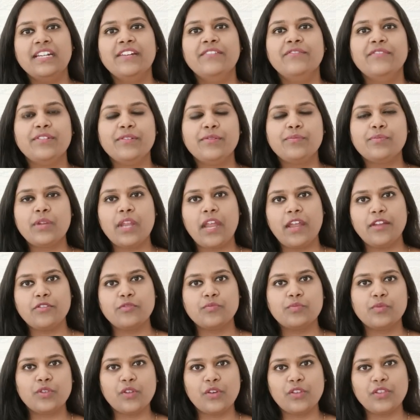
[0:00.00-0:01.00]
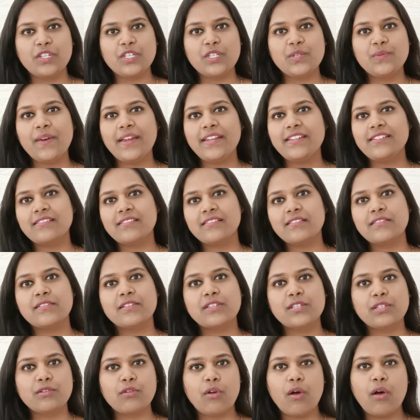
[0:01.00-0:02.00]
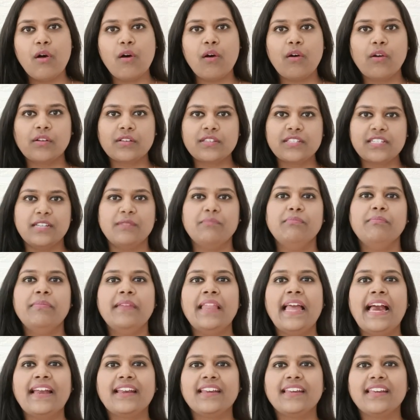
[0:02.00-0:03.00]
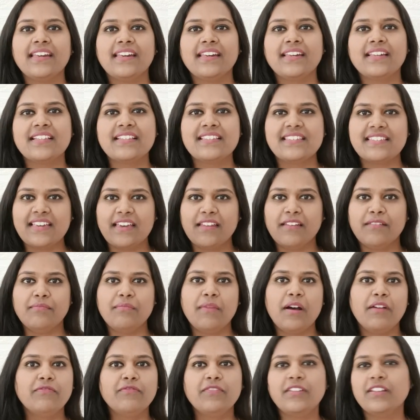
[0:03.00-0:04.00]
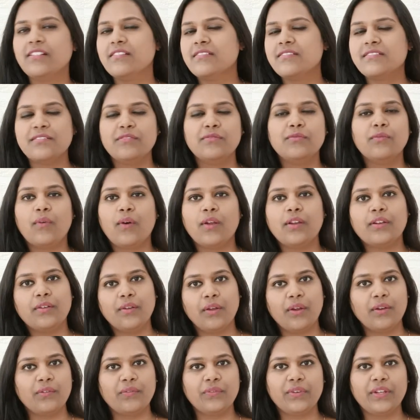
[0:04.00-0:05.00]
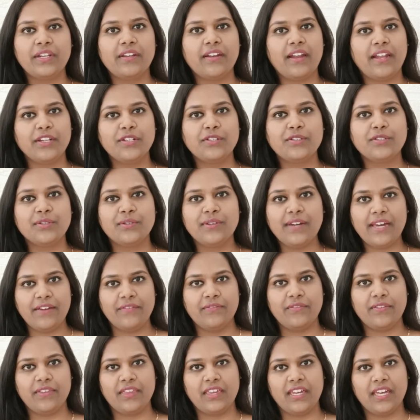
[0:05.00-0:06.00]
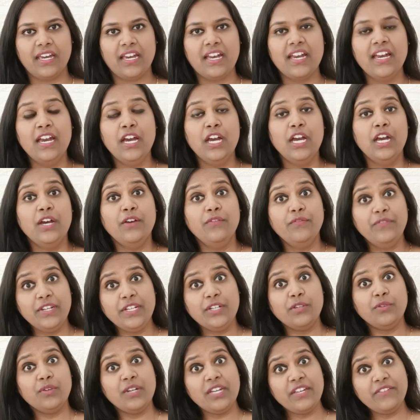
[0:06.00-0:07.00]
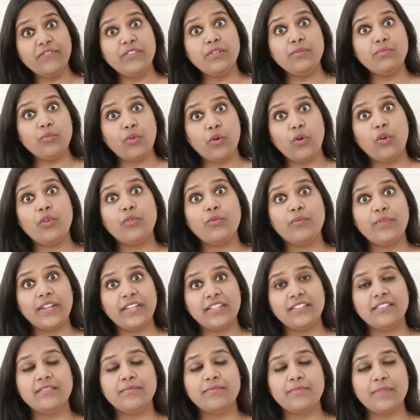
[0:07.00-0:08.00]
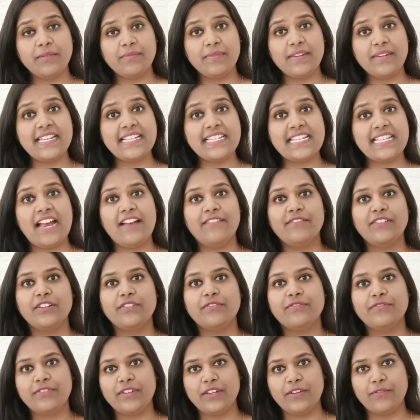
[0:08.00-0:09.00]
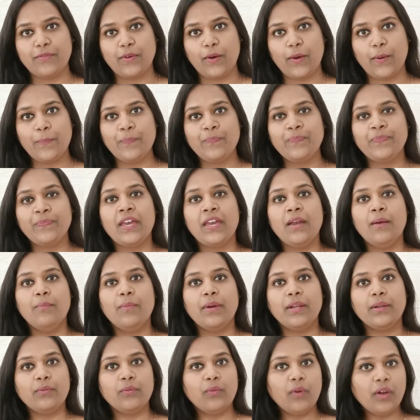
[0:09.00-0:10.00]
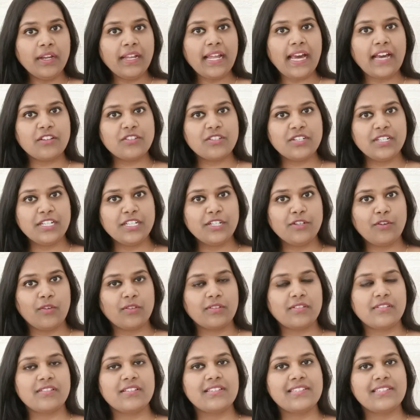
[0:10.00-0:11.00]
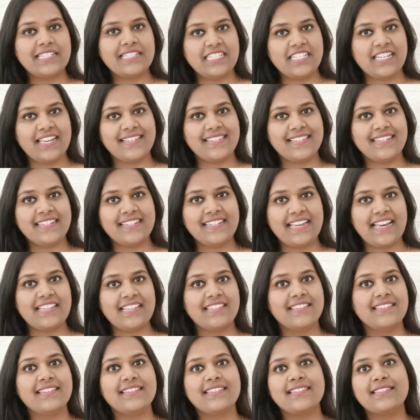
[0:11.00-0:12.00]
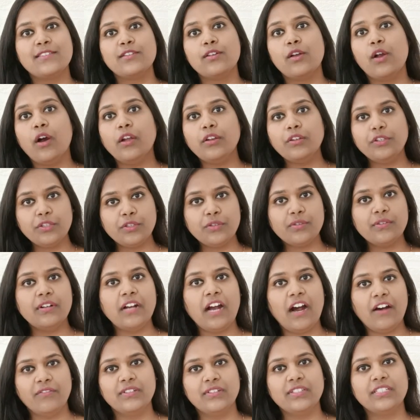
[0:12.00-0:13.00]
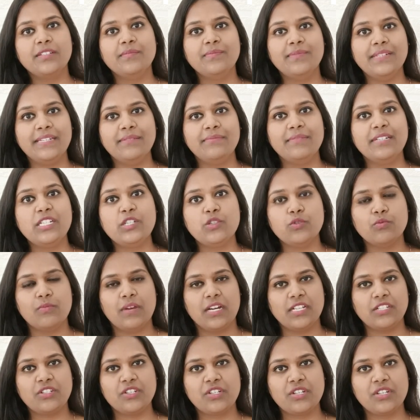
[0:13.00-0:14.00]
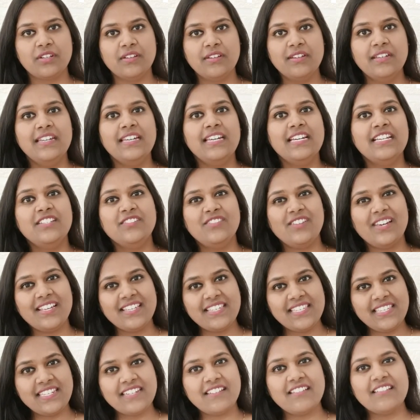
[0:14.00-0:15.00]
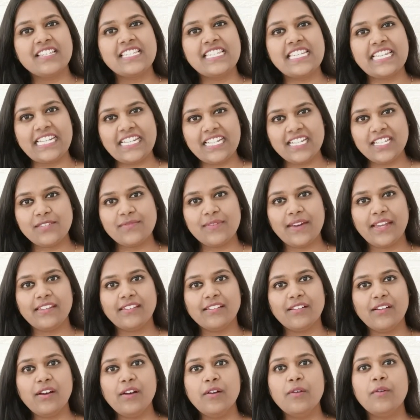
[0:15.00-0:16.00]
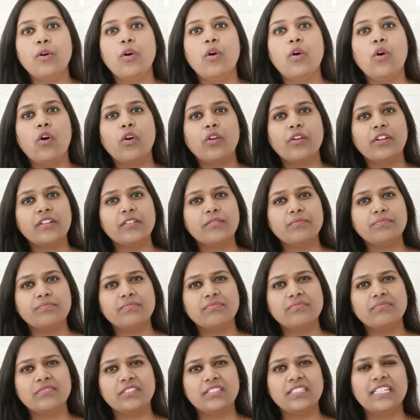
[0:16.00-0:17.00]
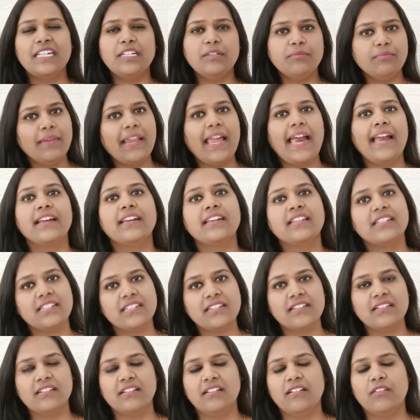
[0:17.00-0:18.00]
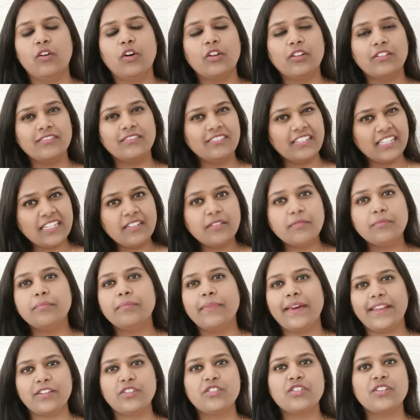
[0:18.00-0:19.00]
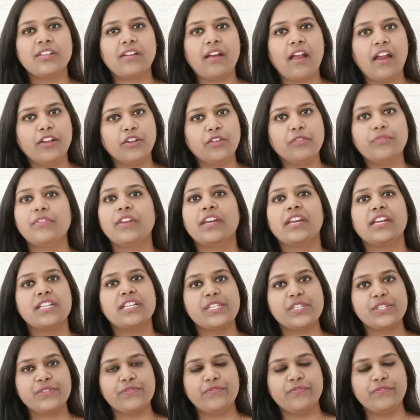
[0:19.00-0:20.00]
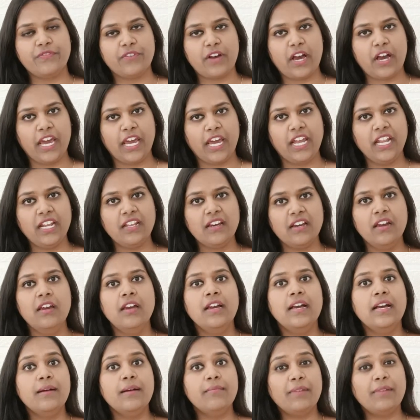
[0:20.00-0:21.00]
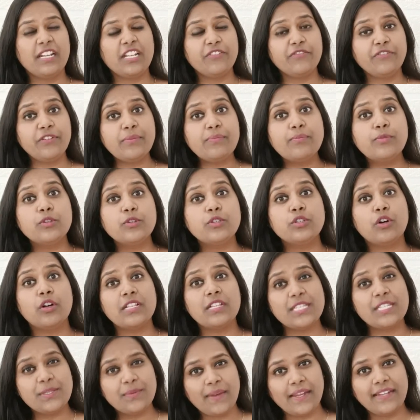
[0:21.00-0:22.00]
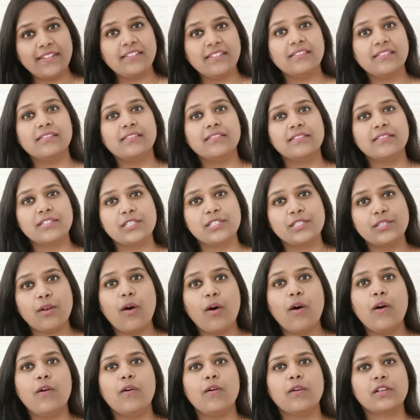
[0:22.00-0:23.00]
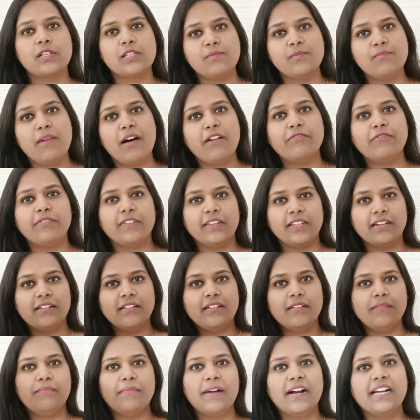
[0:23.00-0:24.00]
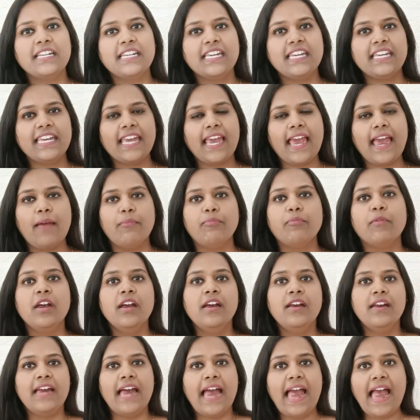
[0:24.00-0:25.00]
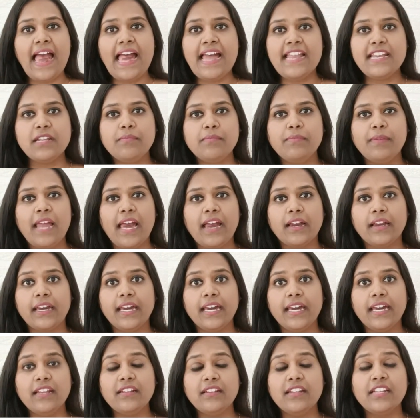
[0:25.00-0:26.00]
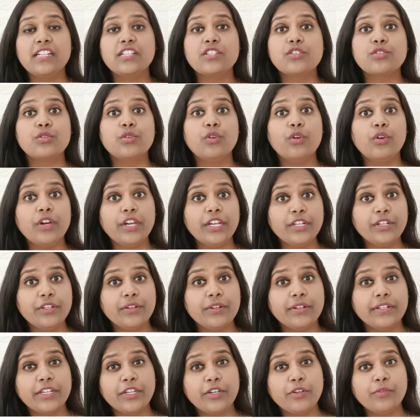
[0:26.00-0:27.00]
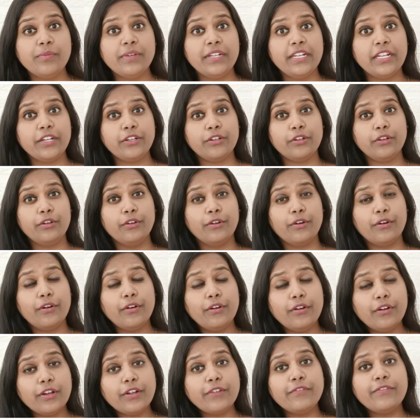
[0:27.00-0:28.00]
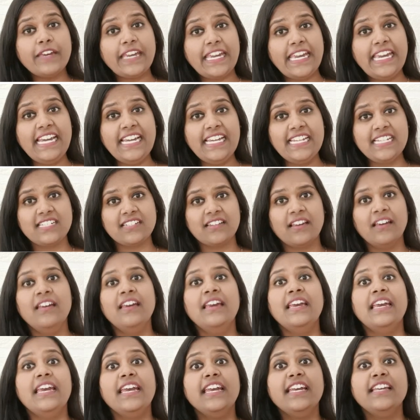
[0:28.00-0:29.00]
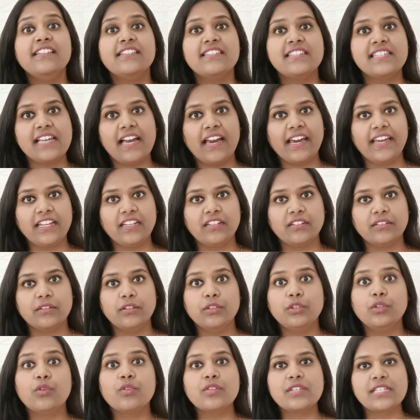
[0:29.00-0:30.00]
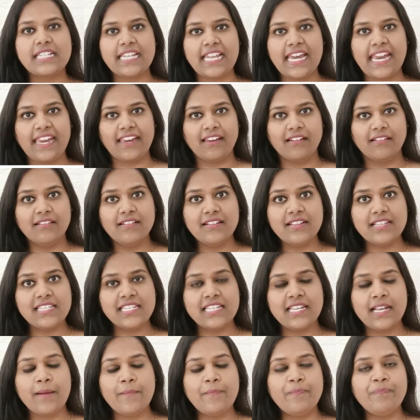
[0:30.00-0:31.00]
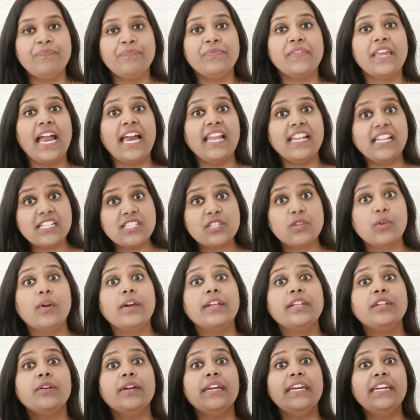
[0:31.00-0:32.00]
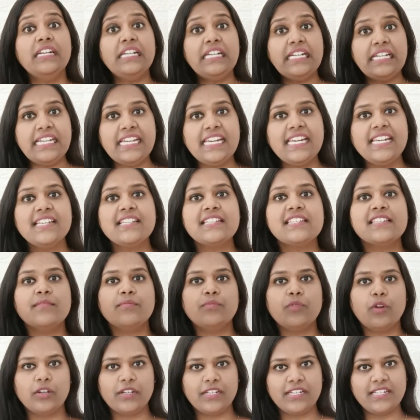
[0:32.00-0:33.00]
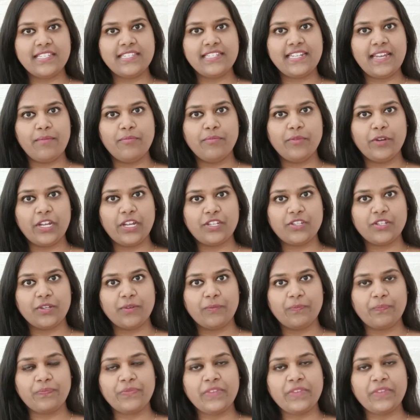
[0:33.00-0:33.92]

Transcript: We try to put on the sweaters, socks and blankets and mufflers and whatnot. We try to do everything. We do even more when the baby is having fever. But what actually doctors suggested us is not to cover the baby too much. Just a single sweater or a thin blanket or a thin bedsheet kind of thing is fine. But if you put on sweater, socks, muffler, monkey cap and a blanket, it's going to accumulate a lot of heat inside those layers and it's going to increase the body's temperature.